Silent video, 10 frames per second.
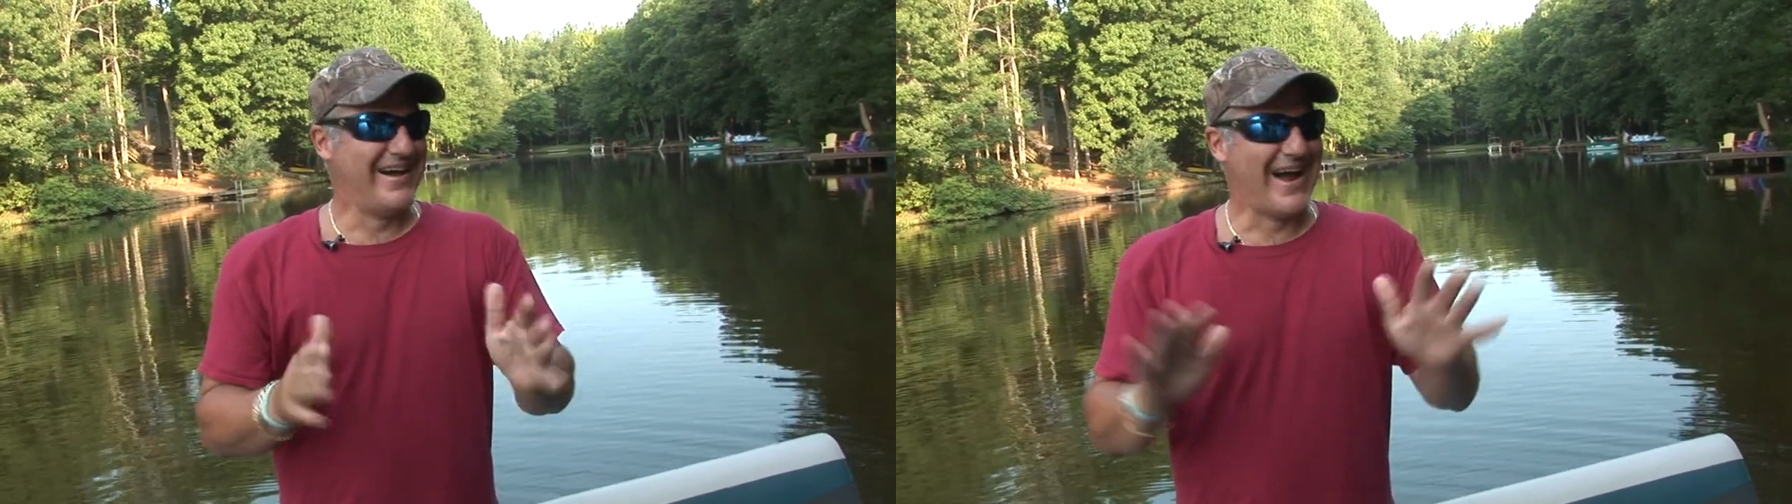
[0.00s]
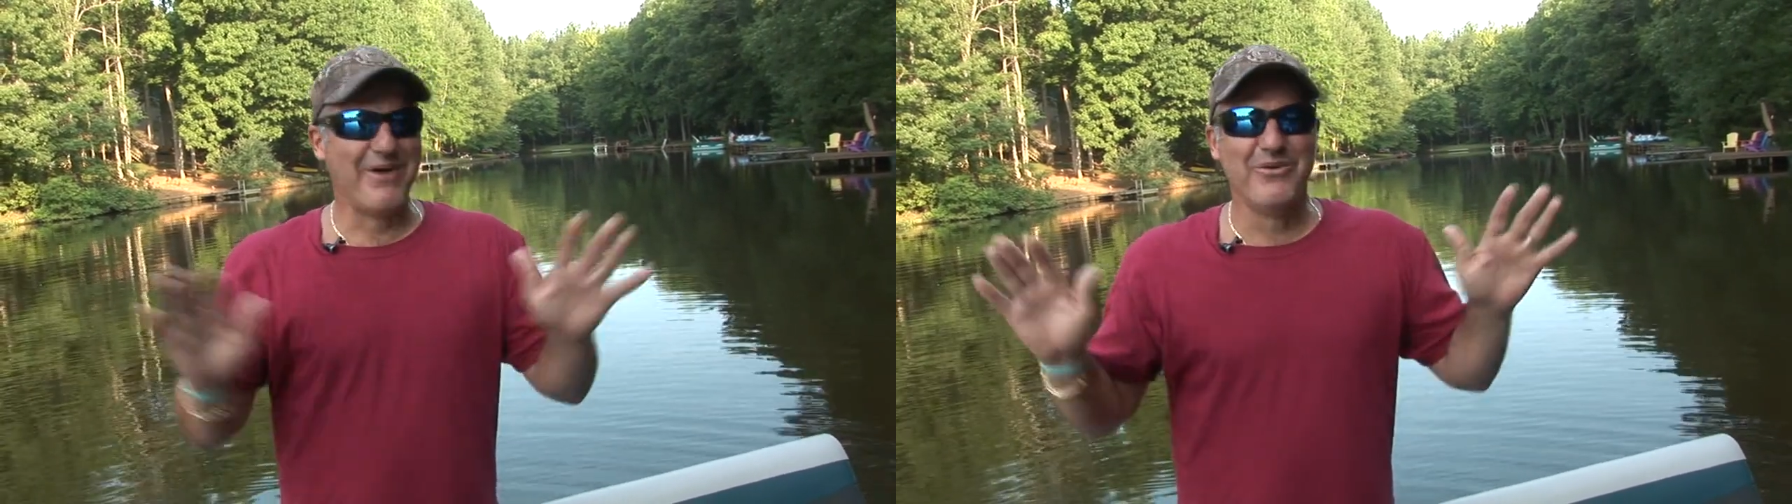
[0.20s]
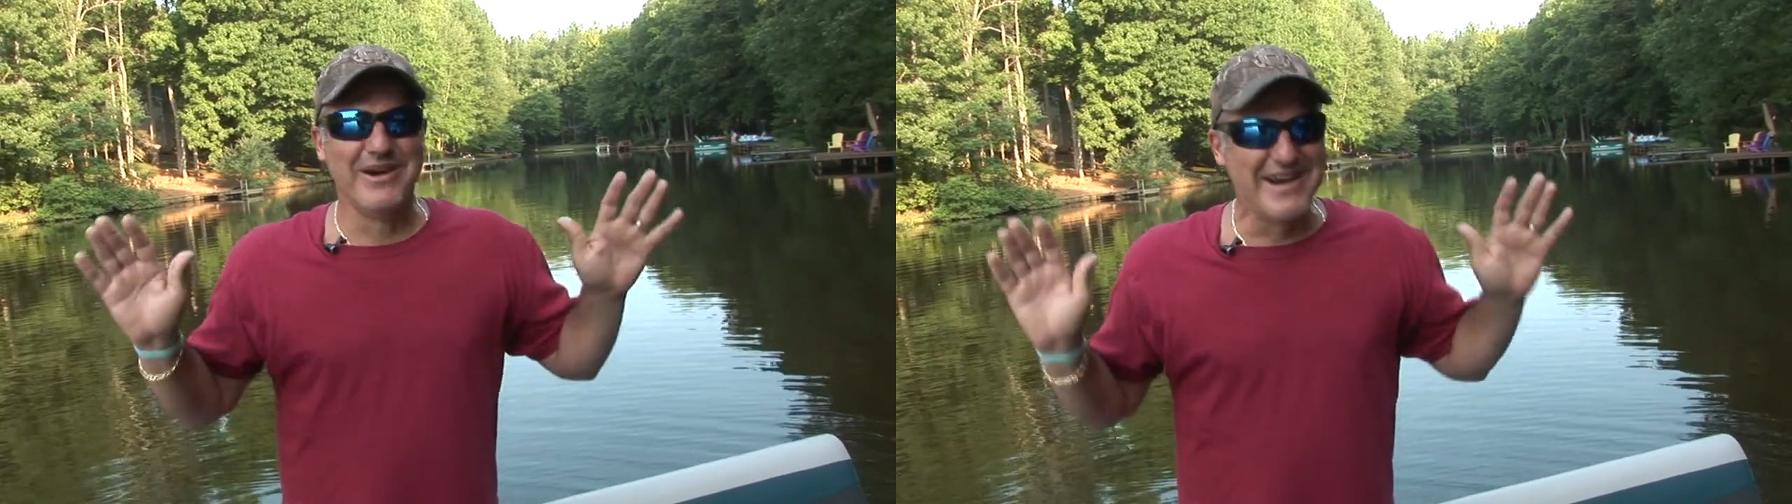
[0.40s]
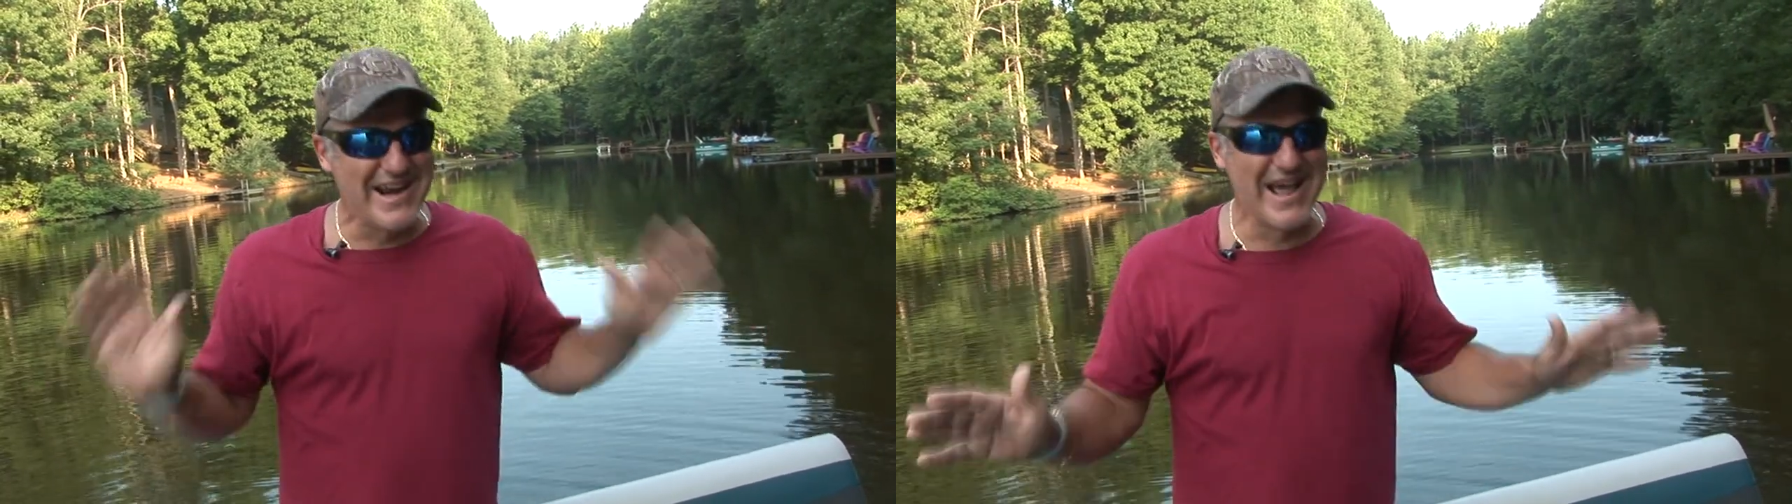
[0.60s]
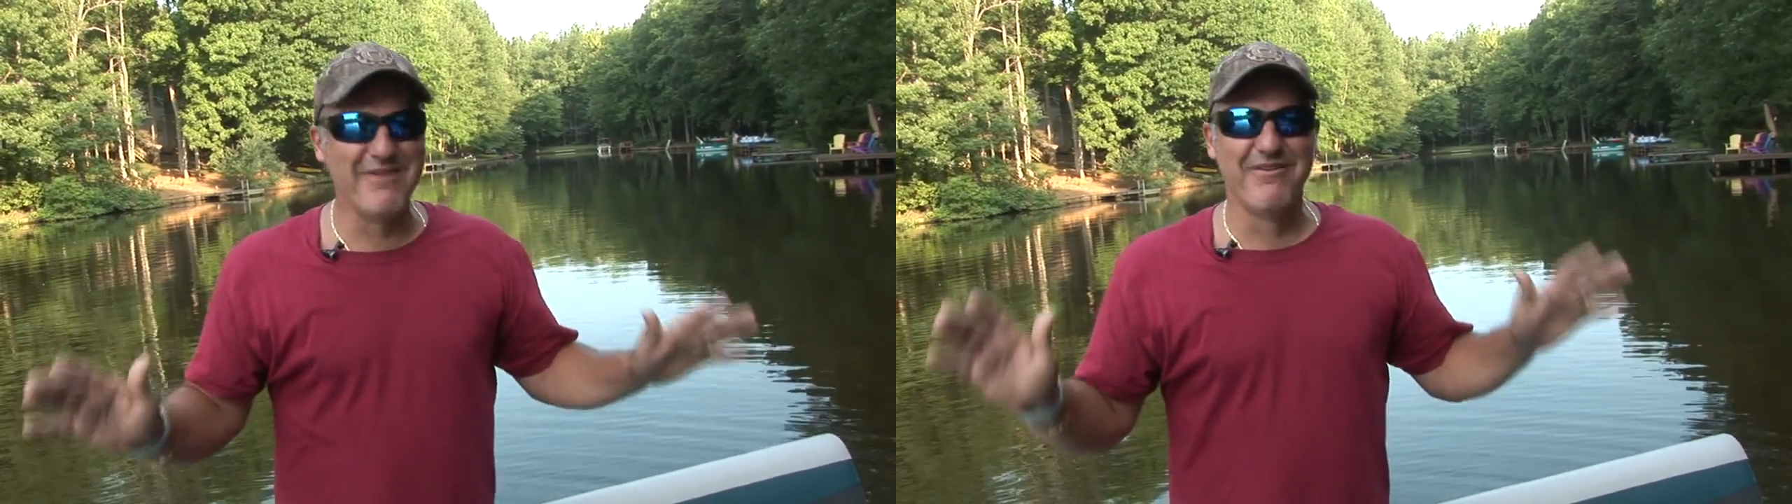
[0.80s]
I would
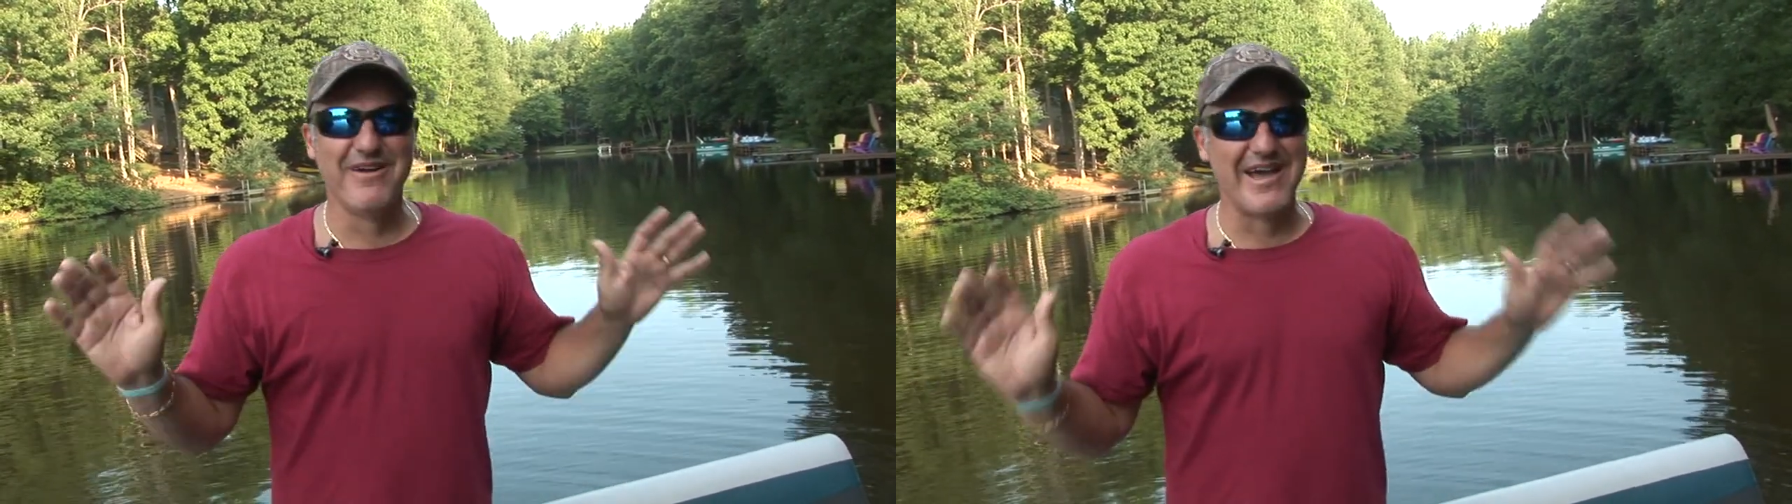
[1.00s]
never